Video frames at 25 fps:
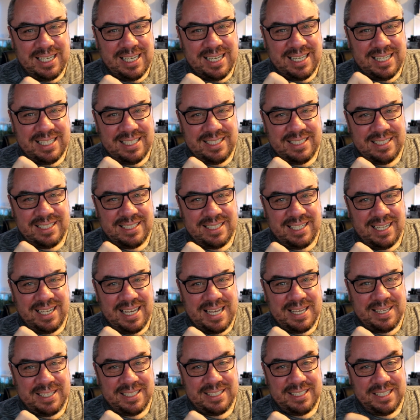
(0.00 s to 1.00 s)
is
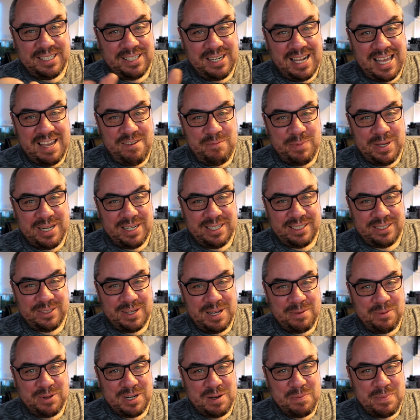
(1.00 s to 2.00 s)
it's a live bearer,
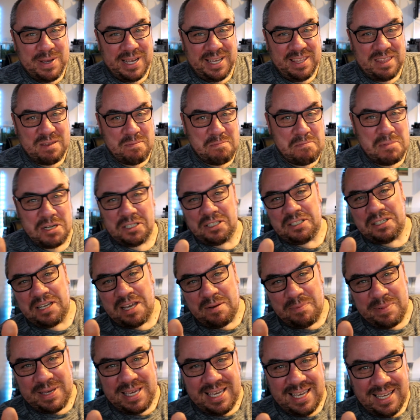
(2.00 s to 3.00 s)
so I'm going to pick the mutt
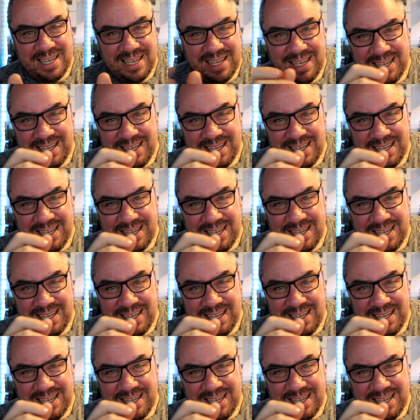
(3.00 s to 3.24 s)
guppy.